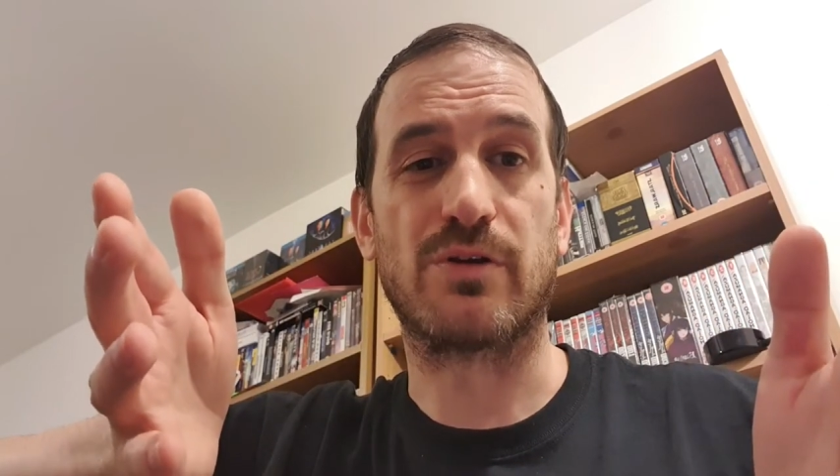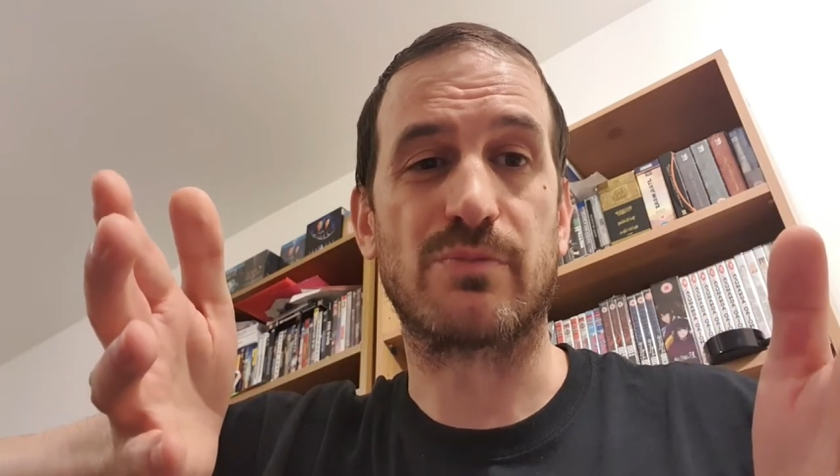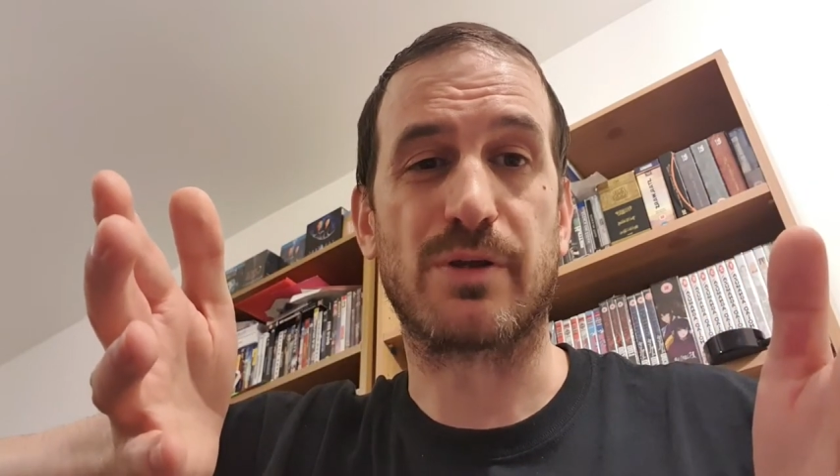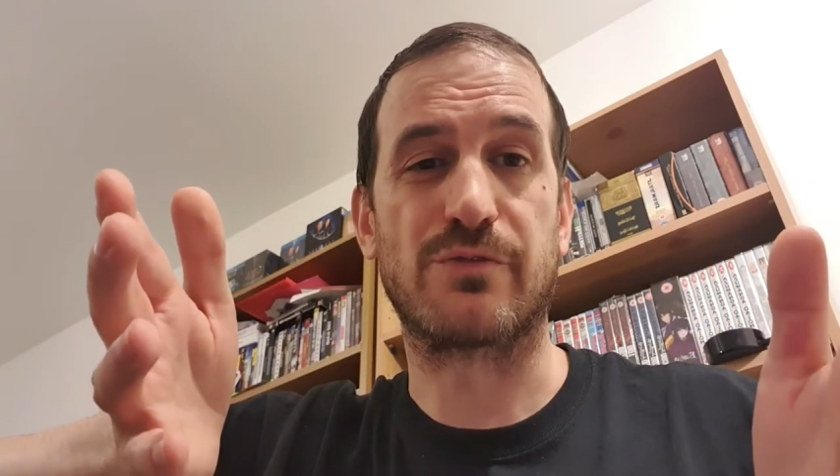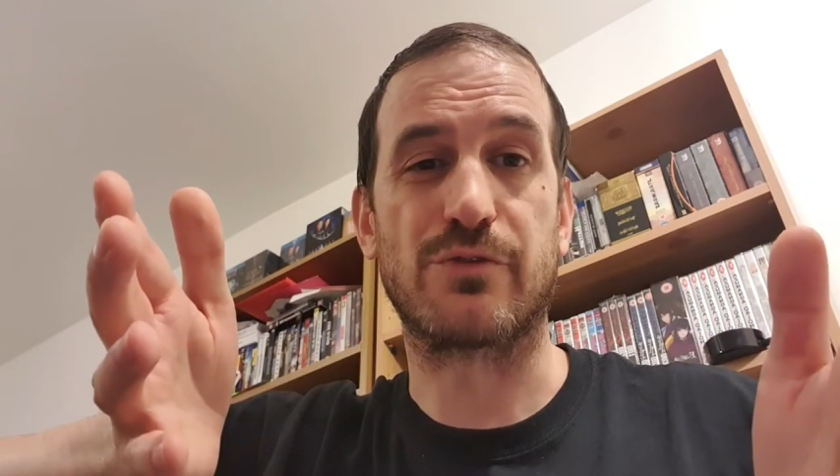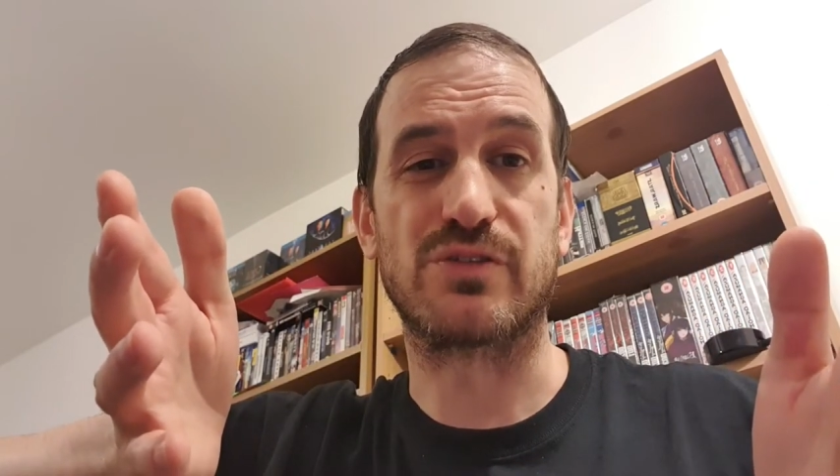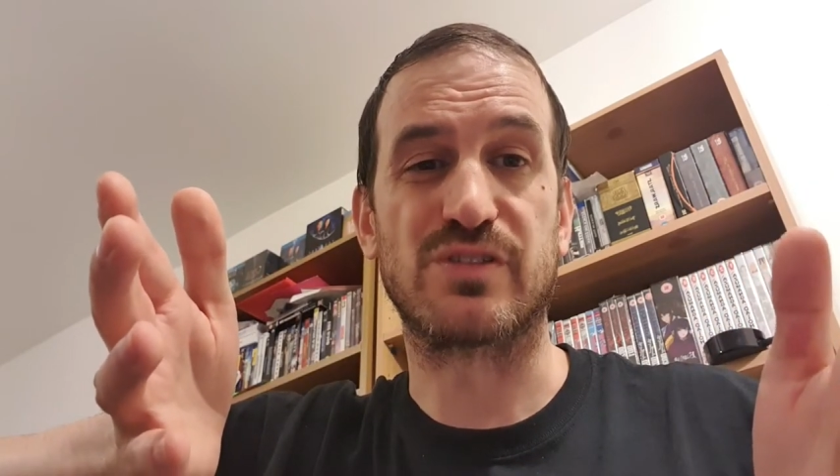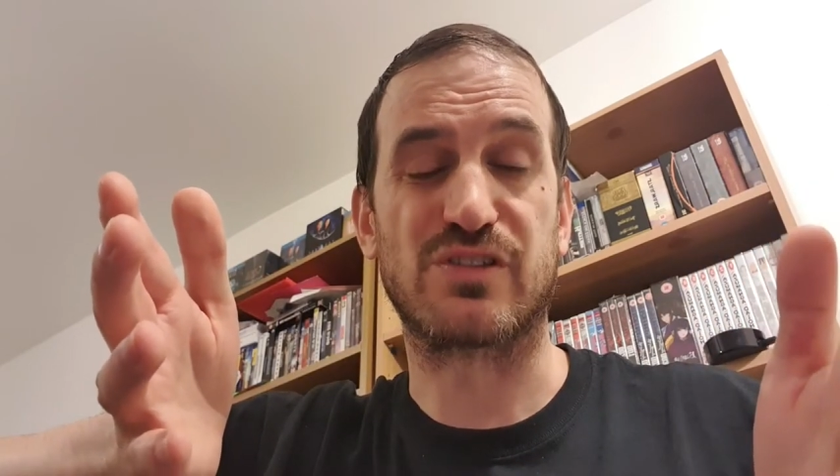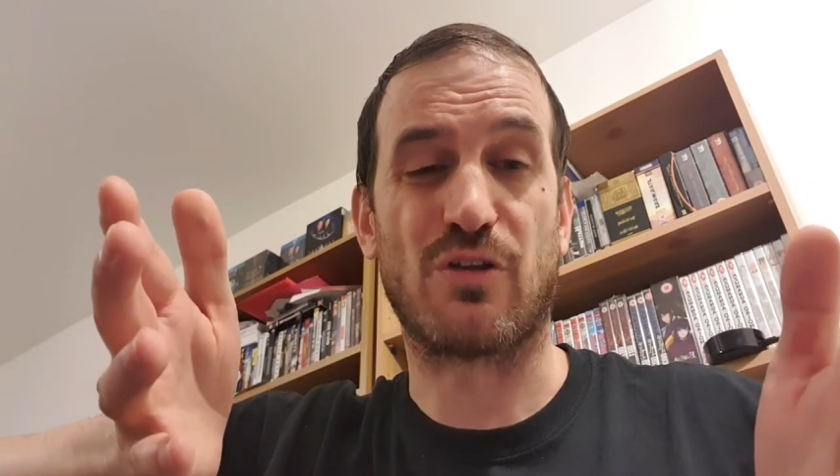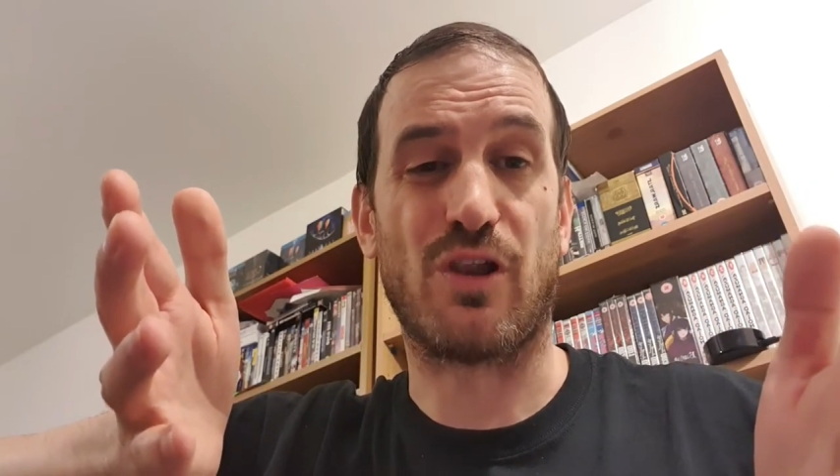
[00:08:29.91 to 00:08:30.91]
Both routes
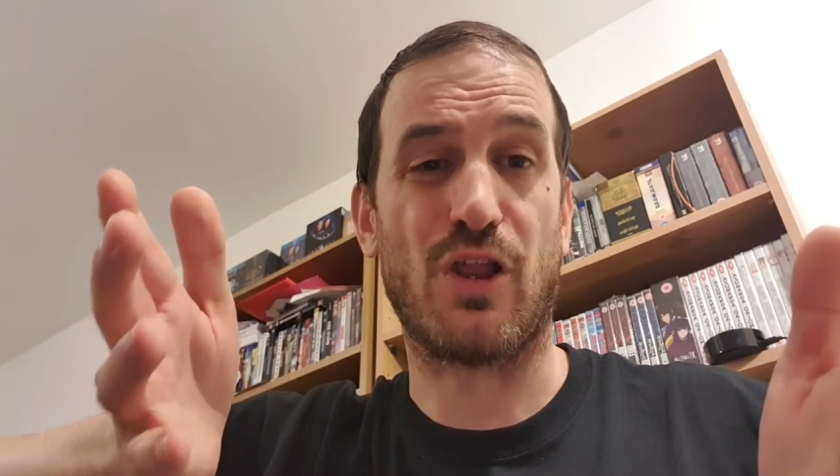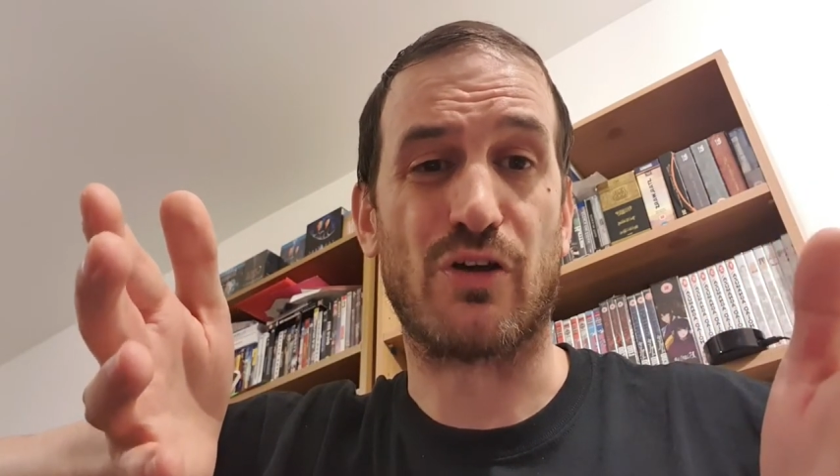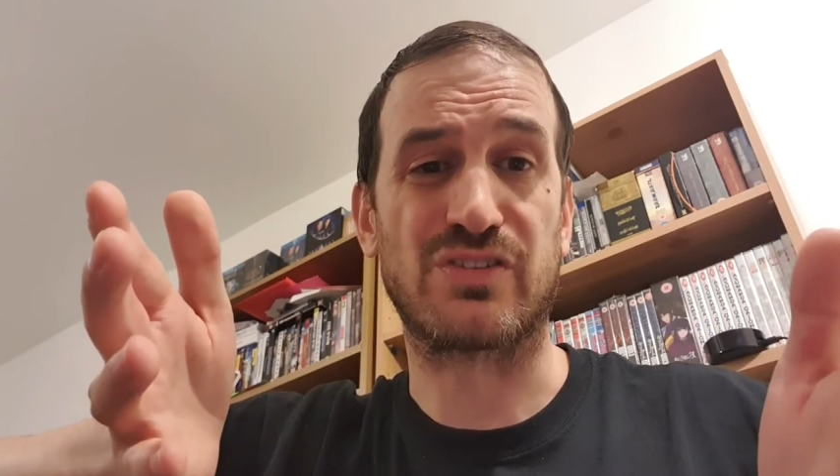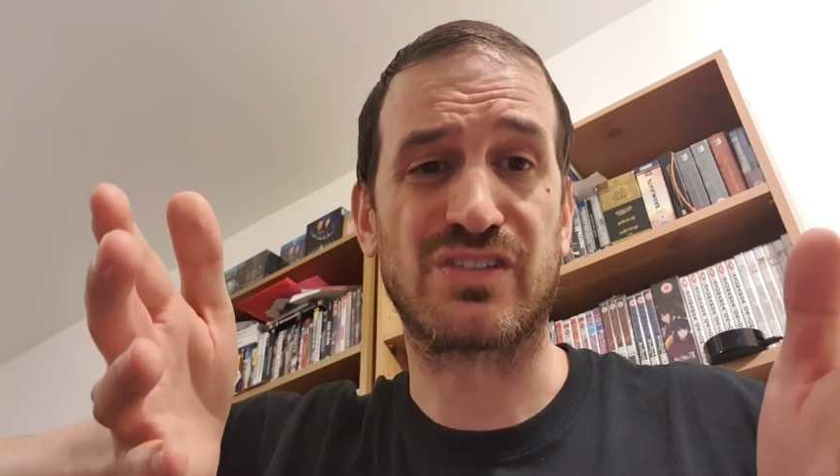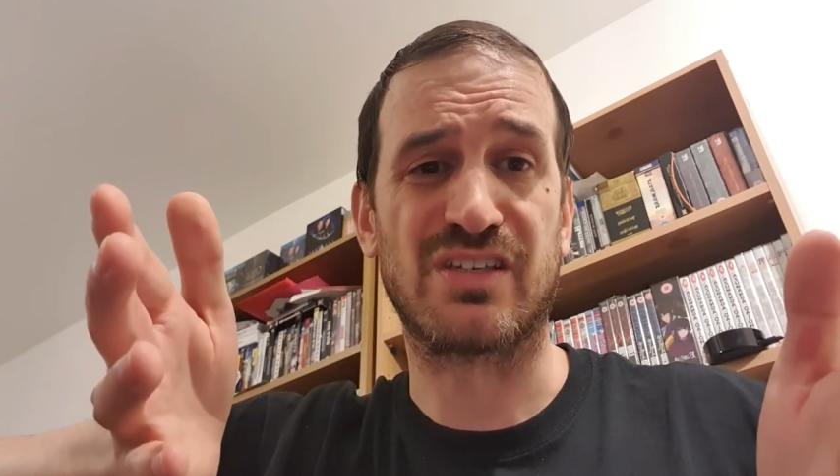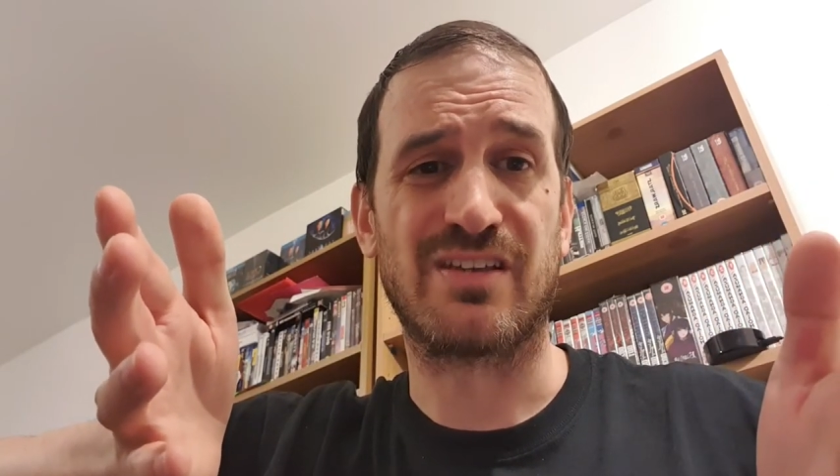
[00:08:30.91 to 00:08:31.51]
just got lost